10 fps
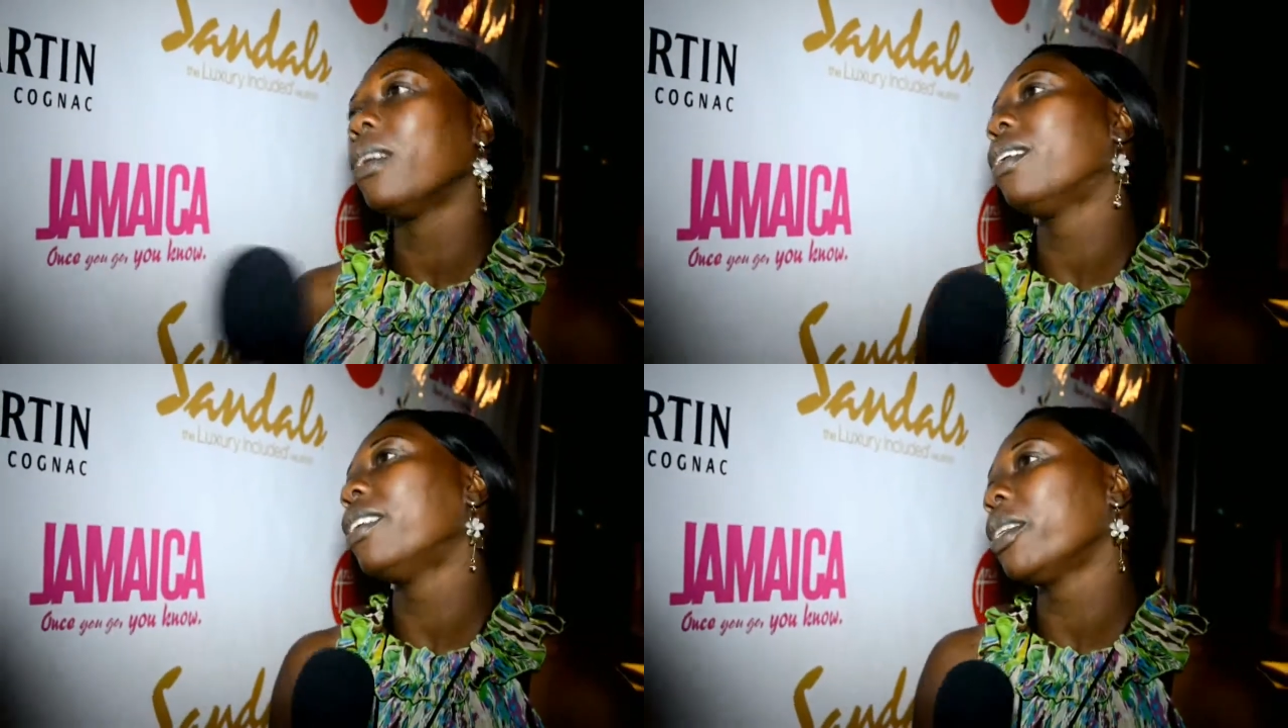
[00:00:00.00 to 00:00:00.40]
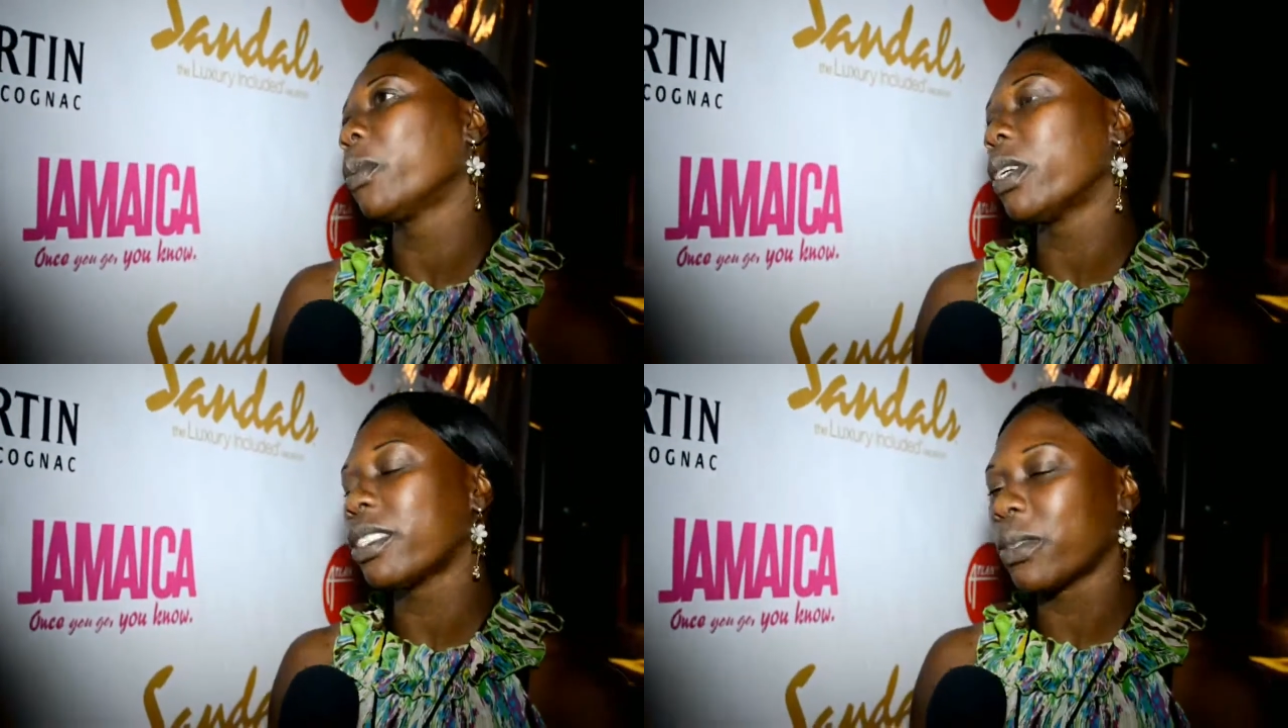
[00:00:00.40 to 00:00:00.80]
Oh, it
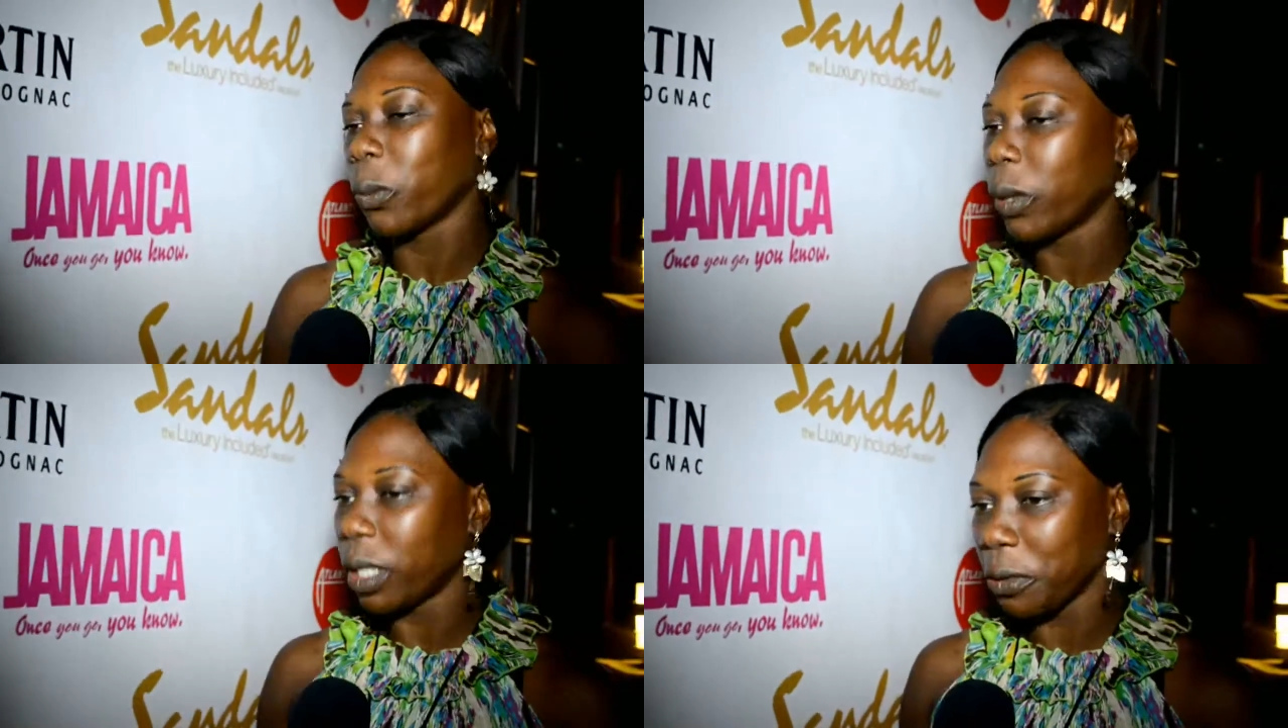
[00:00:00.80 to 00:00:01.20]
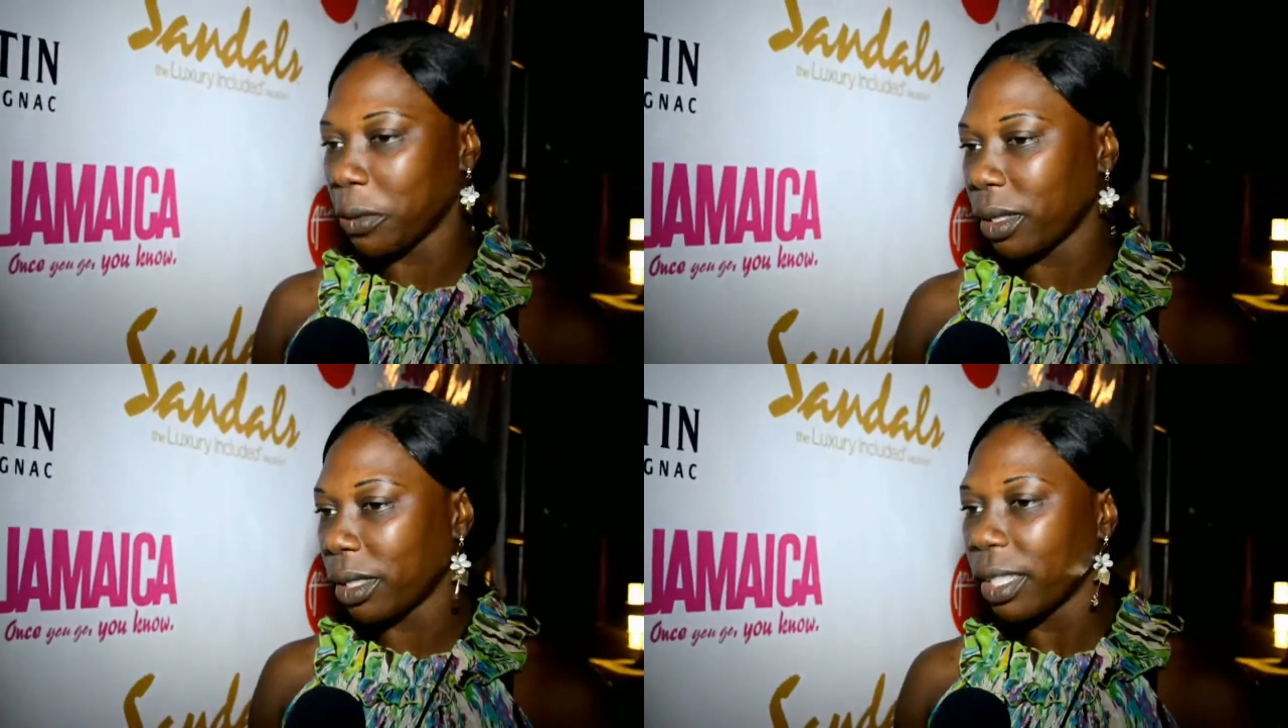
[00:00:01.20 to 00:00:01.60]
was
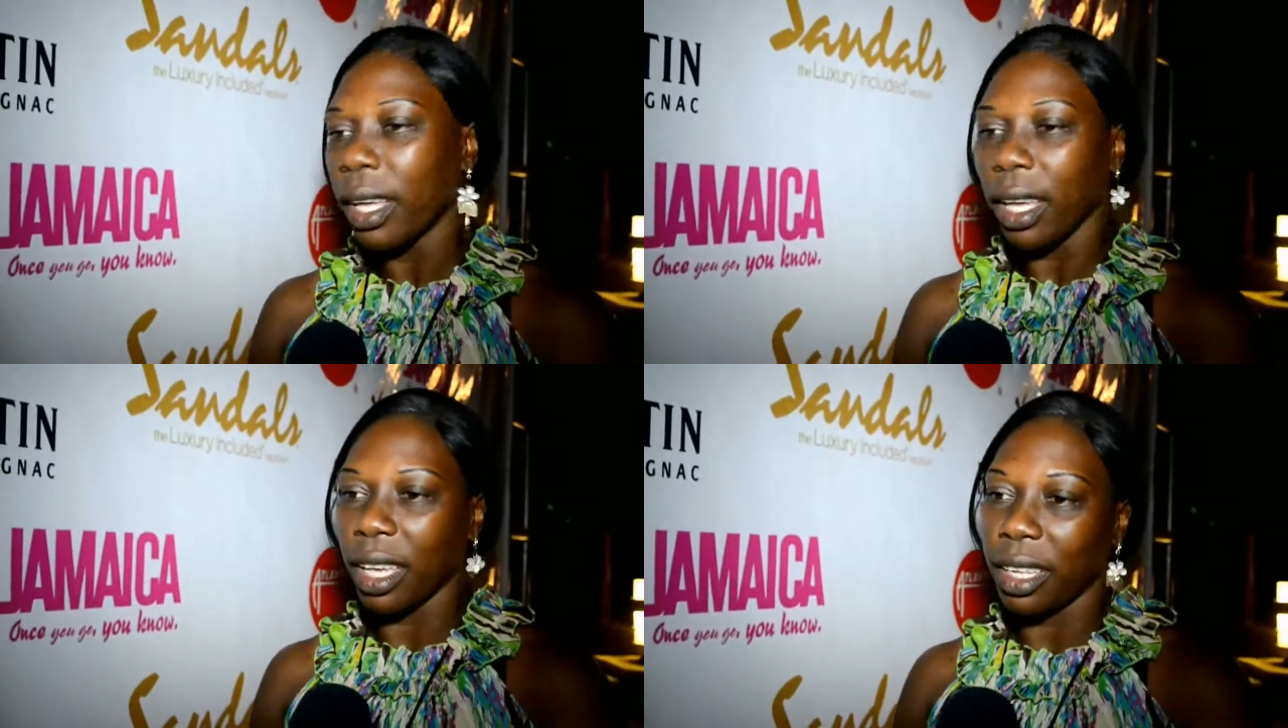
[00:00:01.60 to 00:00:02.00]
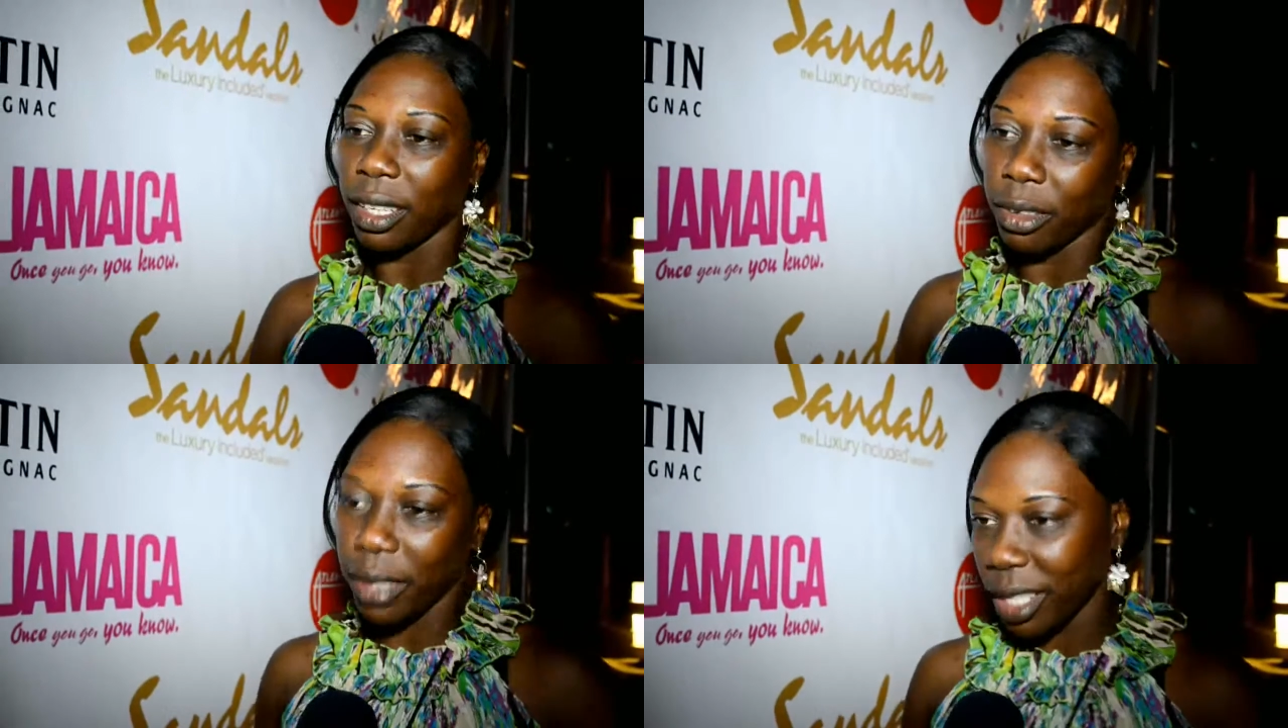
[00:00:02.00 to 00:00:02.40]
wonderful. I had a
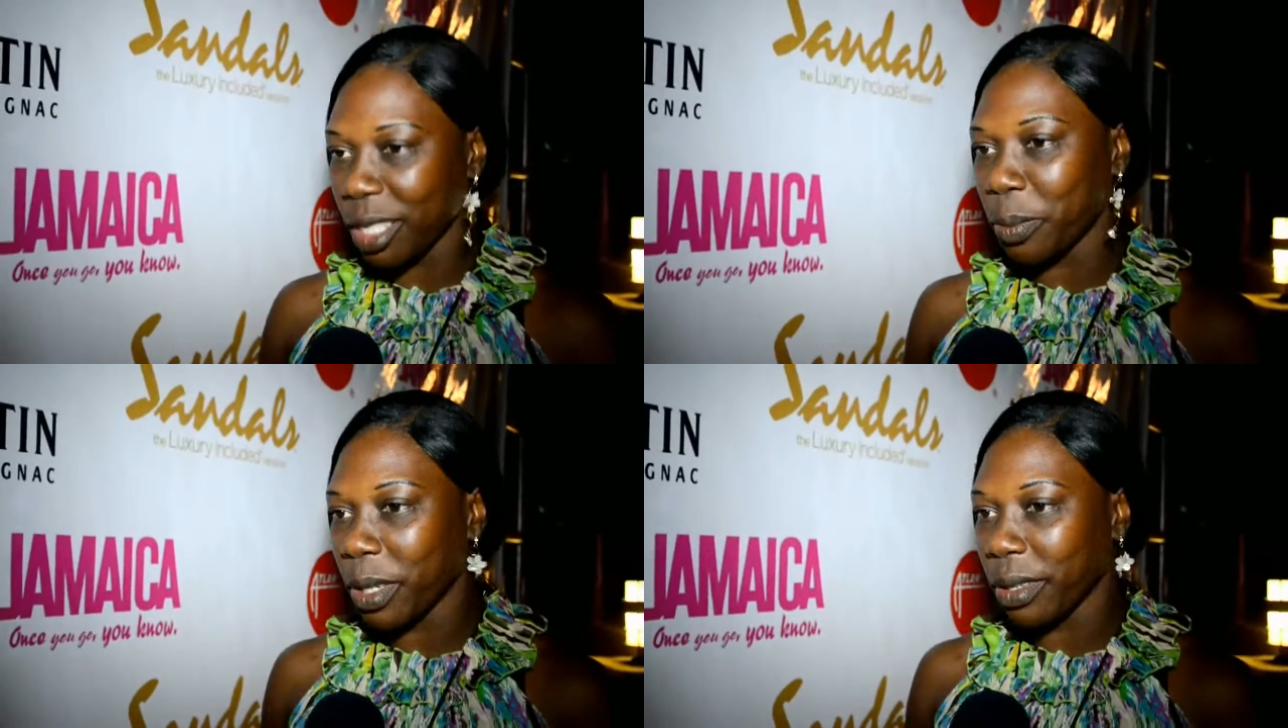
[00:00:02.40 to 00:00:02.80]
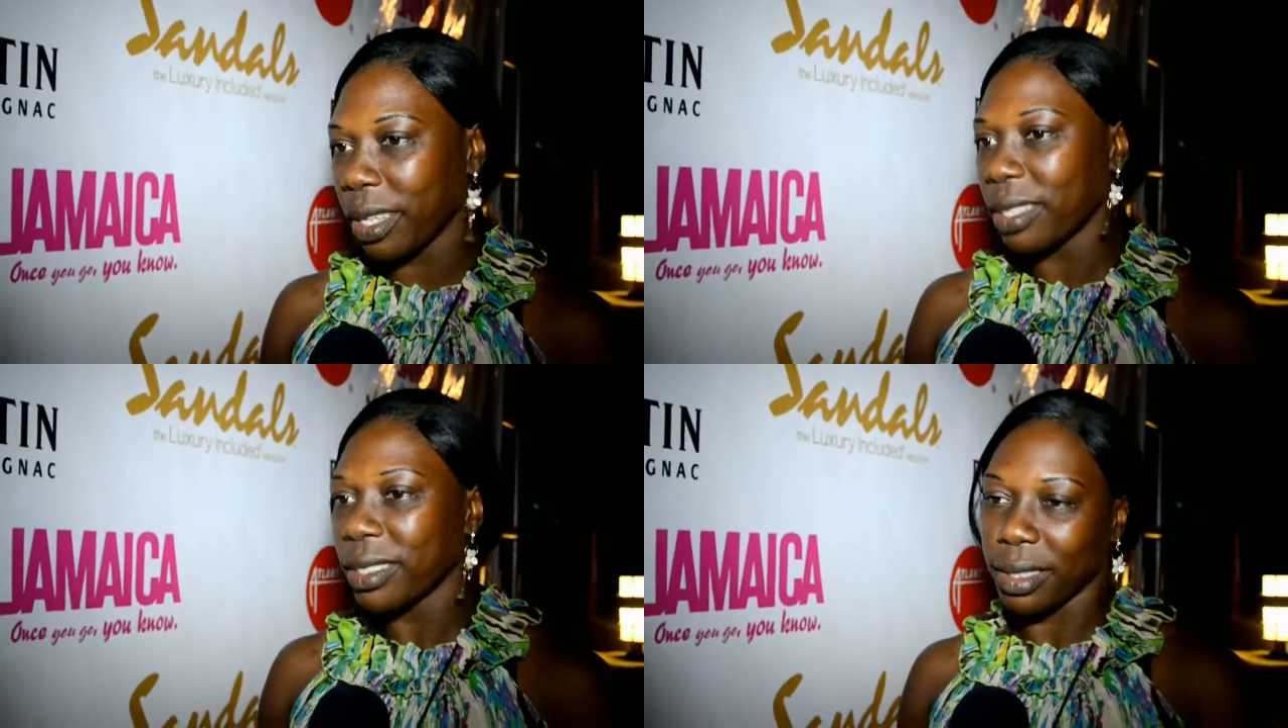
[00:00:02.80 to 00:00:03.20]
great
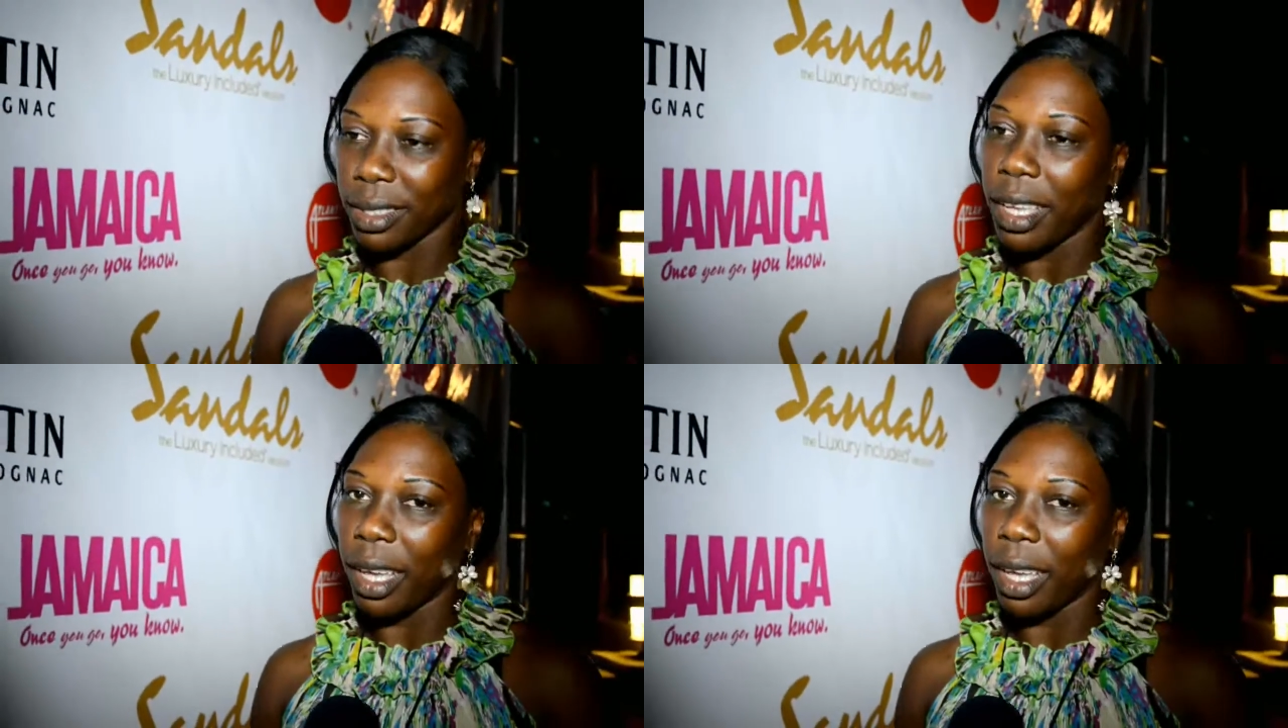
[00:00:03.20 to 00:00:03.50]
experience.